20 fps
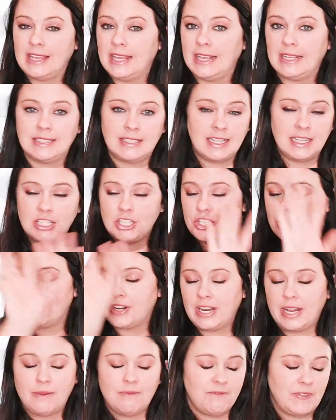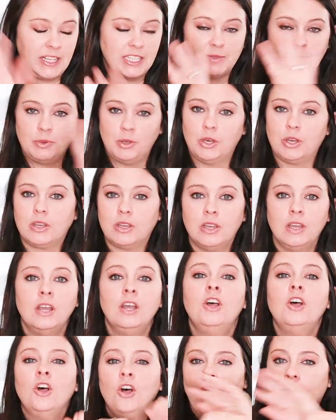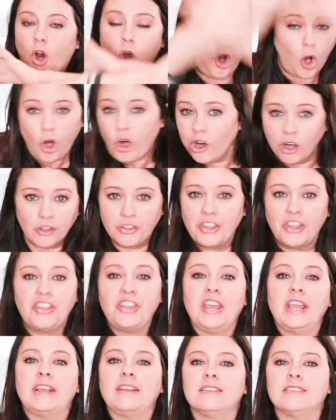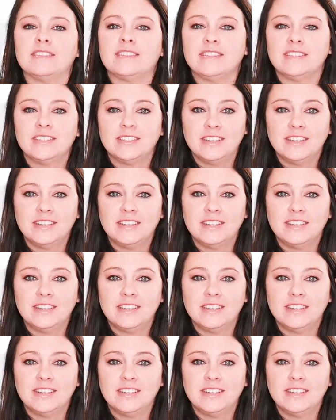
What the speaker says: things, Instagram, Facebook, all the things.